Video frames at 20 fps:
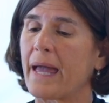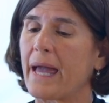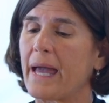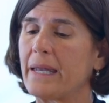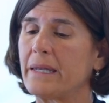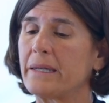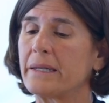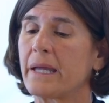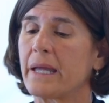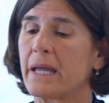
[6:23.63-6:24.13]

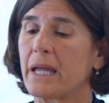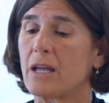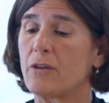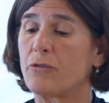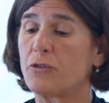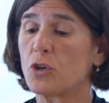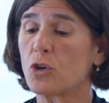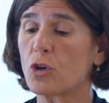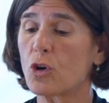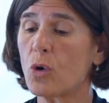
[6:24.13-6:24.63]
And
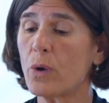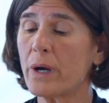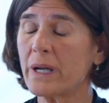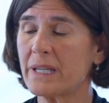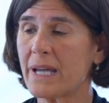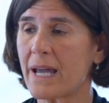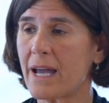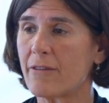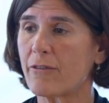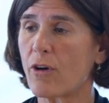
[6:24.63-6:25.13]
if you're going
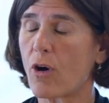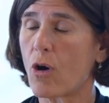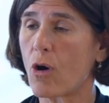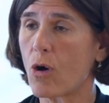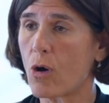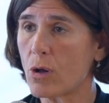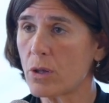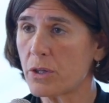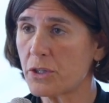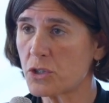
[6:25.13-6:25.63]
to have
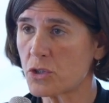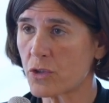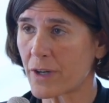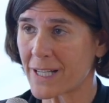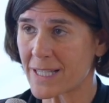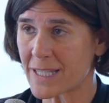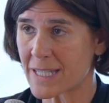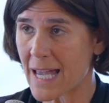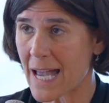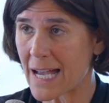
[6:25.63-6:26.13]
all the
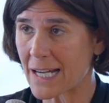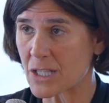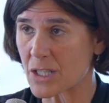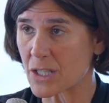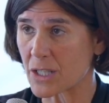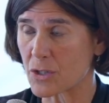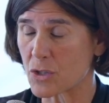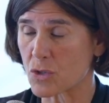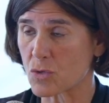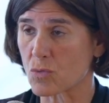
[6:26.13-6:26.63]

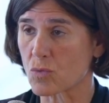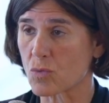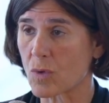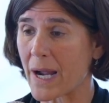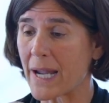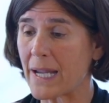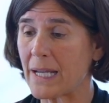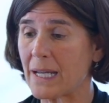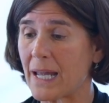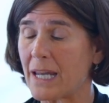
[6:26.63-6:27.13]
transactions right,